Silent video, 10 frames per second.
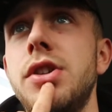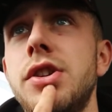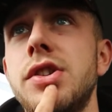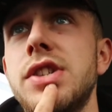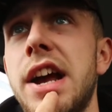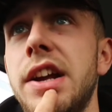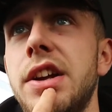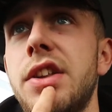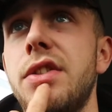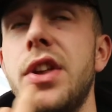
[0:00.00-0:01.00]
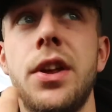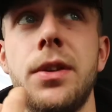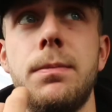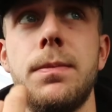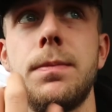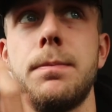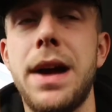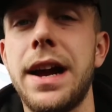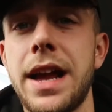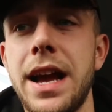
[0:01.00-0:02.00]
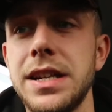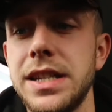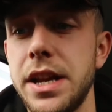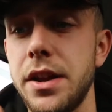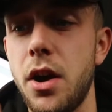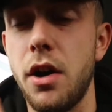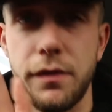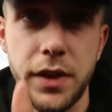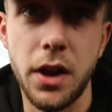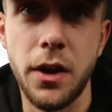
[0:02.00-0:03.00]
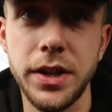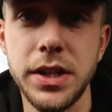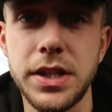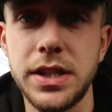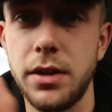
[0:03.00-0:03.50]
you take the back casing off the lights,